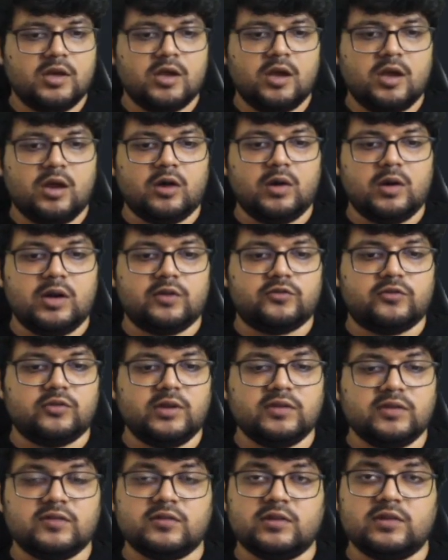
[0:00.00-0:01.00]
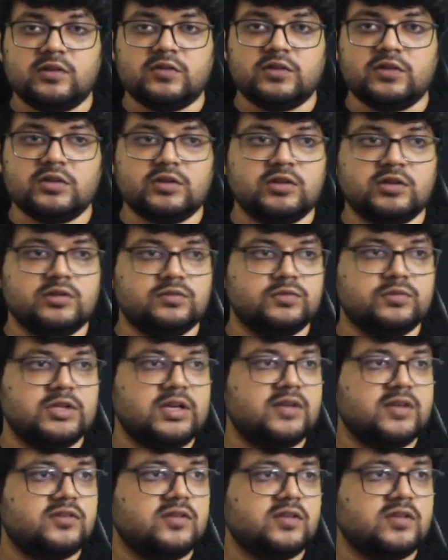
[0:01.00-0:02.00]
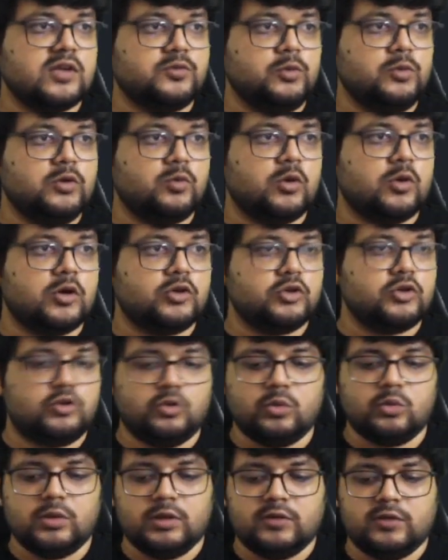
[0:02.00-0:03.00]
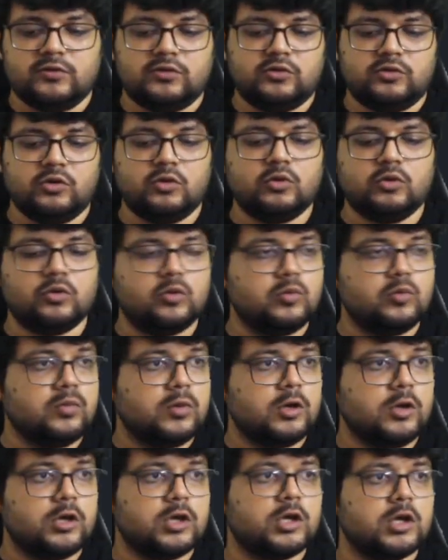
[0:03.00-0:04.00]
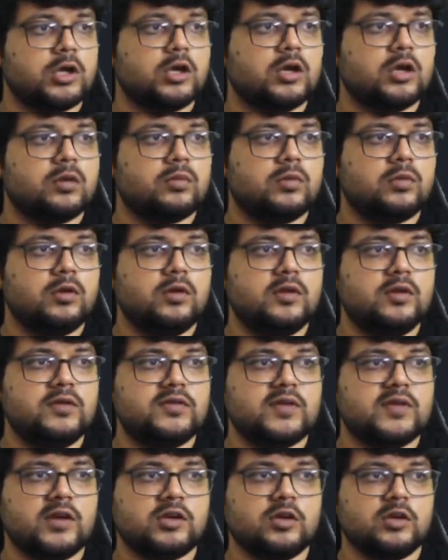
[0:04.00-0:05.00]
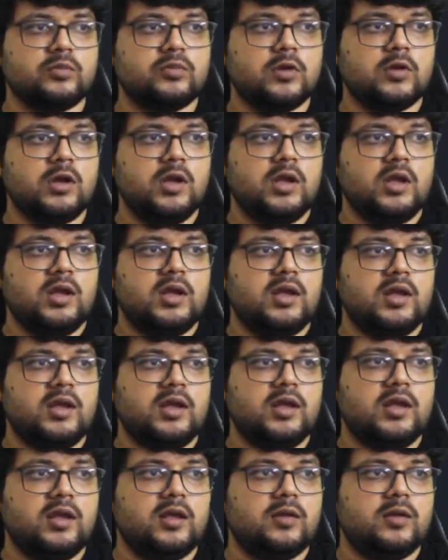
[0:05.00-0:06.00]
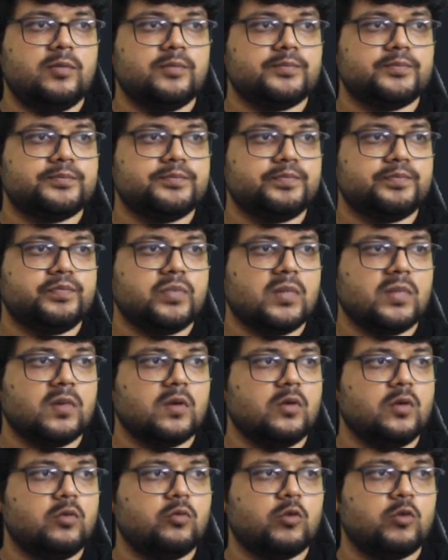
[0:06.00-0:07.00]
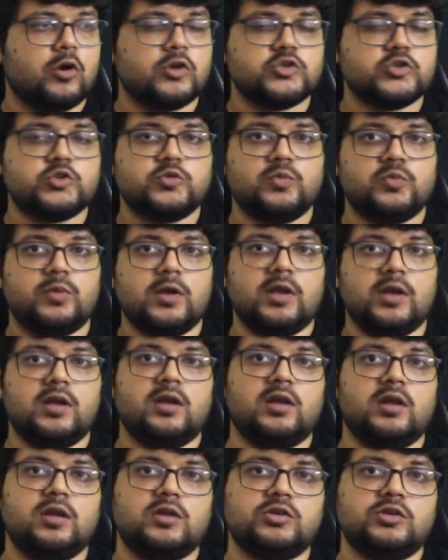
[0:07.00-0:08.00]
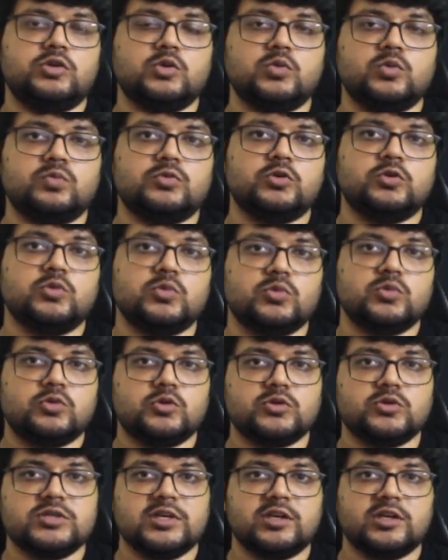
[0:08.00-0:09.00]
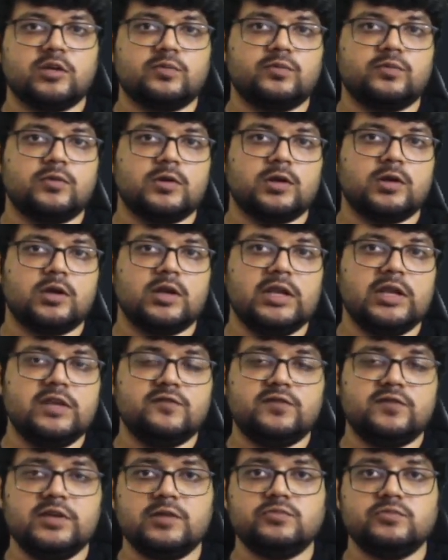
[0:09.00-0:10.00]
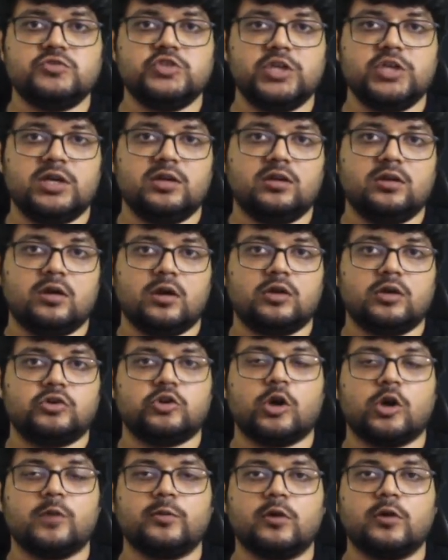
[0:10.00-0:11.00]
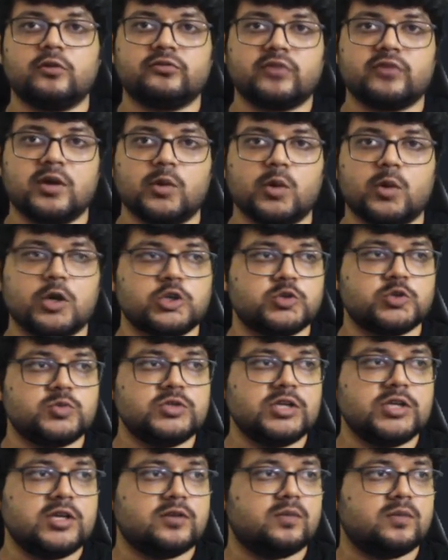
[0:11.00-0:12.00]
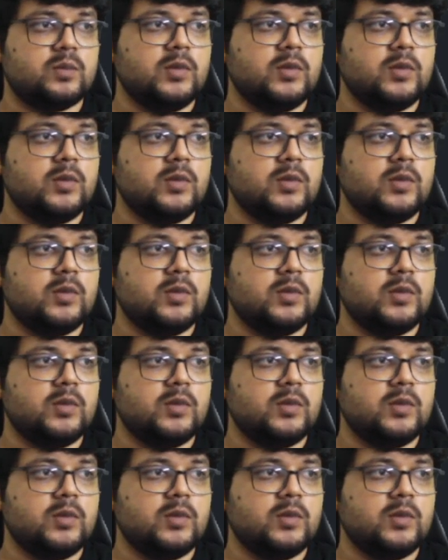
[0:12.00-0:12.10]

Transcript: All right, so next, the, the, next thing that we want to do is to uh, set up a WASP, uh, to, to, to set up uh, EVM chain on top of a WASP chain.